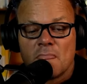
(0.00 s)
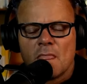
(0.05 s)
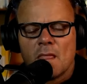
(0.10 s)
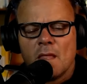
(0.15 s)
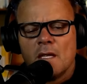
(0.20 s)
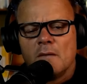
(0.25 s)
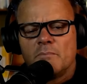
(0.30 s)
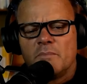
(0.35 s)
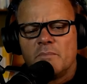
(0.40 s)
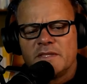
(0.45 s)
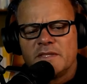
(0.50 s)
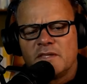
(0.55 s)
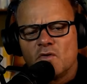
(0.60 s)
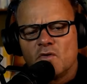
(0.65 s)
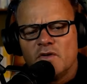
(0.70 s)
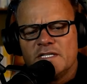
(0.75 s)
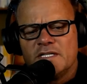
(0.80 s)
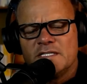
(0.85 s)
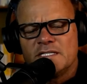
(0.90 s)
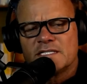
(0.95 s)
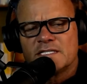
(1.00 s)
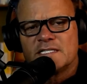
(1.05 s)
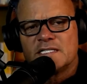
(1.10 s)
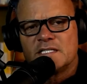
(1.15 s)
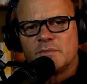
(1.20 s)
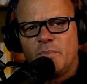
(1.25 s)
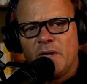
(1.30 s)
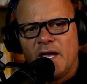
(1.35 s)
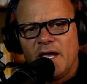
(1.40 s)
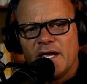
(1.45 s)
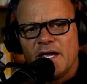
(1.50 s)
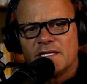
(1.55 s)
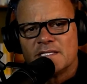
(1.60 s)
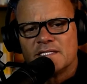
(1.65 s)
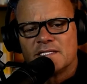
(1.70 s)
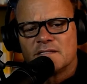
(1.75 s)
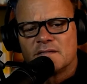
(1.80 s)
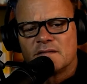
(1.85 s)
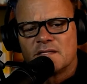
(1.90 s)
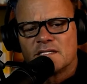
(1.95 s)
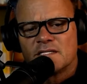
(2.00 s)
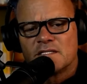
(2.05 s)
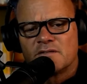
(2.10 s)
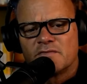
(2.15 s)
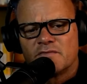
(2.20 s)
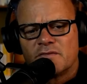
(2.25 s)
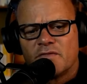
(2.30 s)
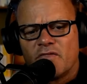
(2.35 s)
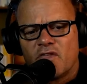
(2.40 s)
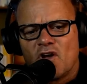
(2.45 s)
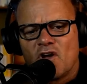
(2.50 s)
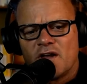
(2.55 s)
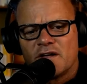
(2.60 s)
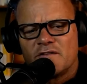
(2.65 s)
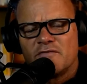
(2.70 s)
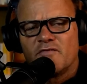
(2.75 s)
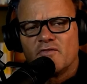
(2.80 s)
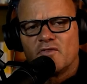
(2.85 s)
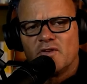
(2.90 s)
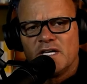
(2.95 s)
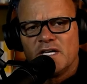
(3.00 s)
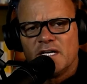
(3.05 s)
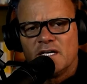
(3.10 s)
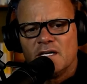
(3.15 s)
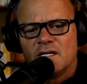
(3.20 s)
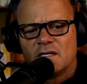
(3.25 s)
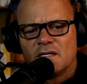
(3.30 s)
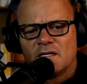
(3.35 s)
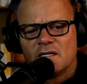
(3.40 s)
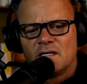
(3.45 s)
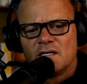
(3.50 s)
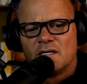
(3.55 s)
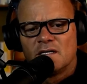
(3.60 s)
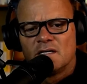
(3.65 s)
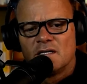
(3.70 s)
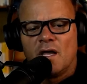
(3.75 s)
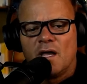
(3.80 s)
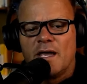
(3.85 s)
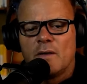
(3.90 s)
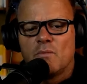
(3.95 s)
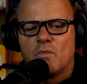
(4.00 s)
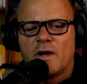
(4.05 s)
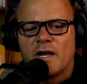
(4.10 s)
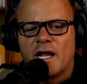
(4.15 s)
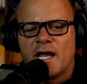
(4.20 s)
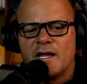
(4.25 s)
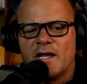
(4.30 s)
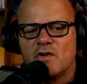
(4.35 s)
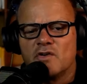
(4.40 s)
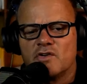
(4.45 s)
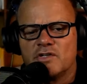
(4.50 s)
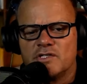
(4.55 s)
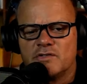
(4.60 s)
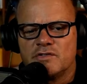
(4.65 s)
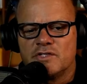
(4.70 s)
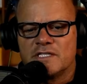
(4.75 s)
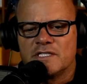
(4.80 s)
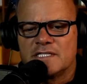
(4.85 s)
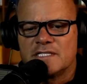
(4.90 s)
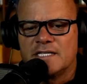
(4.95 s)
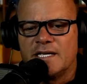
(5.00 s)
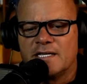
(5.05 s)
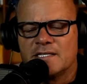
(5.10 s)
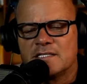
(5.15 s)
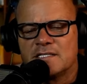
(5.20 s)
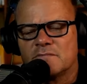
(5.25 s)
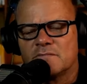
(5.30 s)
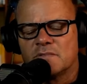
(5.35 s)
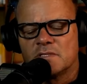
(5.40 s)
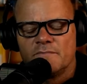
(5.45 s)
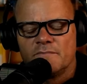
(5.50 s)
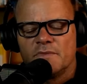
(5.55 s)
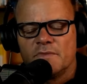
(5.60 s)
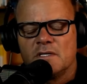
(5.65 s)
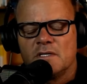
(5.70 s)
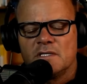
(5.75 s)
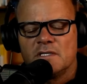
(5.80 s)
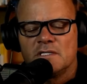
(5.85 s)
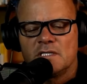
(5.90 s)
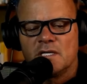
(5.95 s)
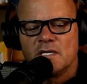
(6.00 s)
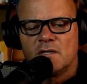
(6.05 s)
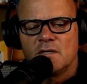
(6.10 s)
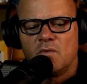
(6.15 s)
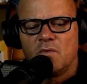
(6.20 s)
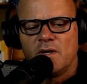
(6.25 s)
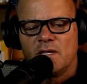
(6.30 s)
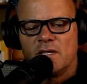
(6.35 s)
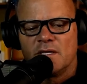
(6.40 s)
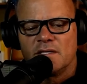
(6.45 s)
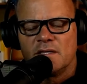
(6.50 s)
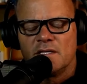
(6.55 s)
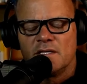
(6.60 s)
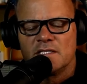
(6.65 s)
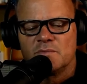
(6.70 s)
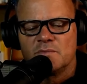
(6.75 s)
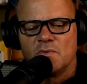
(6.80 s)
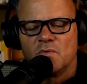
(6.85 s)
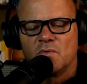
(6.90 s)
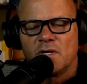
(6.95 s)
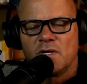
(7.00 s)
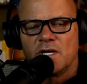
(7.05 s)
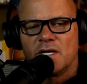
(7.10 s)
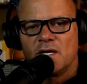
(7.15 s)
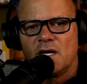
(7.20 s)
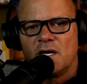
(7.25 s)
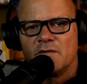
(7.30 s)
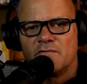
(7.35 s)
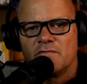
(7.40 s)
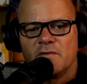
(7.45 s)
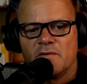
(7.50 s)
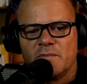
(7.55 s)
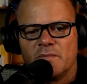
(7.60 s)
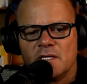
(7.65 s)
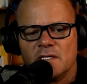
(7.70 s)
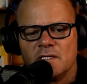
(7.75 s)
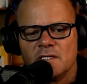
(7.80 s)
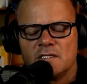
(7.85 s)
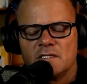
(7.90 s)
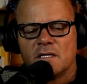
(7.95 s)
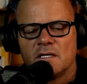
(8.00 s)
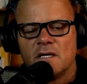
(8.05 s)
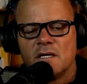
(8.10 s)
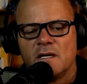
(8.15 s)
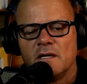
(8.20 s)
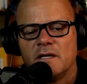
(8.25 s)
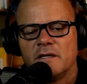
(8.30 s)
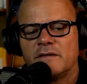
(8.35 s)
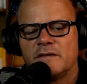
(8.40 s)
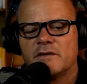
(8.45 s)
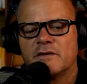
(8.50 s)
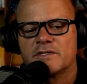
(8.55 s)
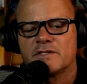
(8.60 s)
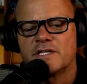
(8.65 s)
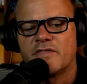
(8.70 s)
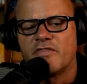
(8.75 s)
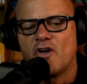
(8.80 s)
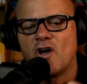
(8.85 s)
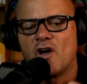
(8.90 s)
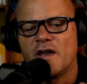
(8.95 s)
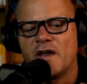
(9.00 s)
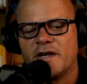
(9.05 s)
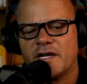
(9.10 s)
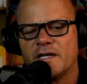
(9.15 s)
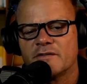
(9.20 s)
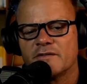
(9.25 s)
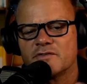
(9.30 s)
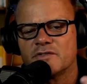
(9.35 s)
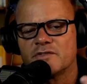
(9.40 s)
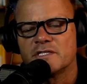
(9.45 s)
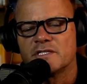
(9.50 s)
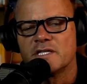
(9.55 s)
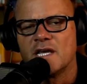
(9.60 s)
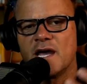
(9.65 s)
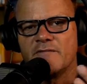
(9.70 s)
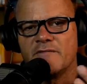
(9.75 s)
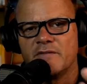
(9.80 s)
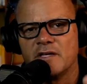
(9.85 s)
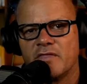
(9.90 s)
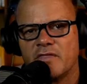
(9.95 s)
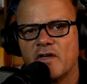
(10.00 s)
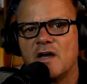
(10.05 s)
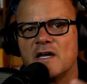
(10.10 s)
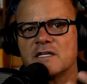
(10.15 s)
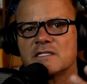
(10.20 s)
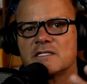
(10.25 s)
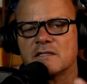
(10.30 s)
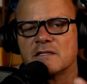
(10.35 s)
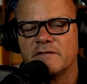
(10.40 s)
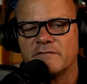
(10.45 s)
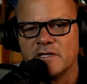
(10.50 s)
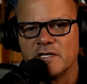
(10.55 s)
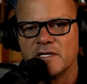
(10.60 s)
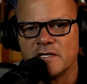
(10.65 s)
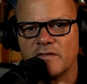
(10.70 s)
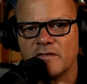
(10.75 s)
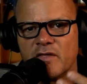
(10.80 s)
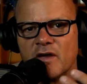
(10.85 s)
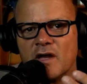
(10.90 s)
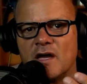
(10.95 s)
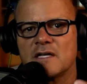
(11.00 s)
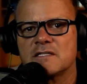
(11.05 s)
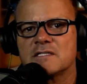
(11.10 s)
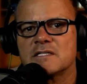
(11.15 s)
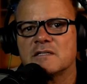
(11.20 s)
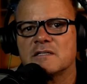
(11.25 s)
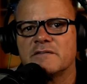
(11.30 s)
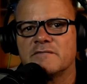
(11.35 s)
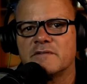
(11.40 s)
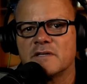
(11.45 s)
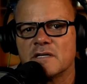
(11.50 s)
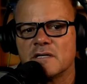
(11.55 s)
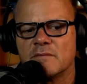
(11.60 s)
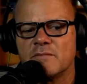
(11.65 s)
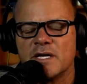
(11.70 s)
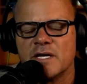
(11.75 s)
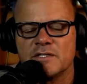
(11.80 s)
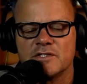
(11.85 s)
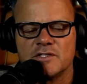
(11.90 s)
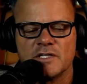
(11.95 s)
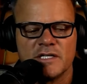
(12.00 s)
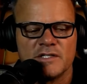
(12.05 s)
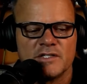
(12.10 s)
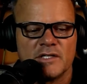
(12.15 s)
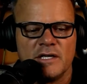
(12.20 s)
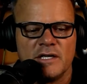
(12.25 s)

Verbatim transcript: Yes. But there is a space that's thought free. And what I heard you just say is you didn't say it quite like this, but what I got from it is there's thoughting, there's just having thoughts, living in thoughts, living in imagination.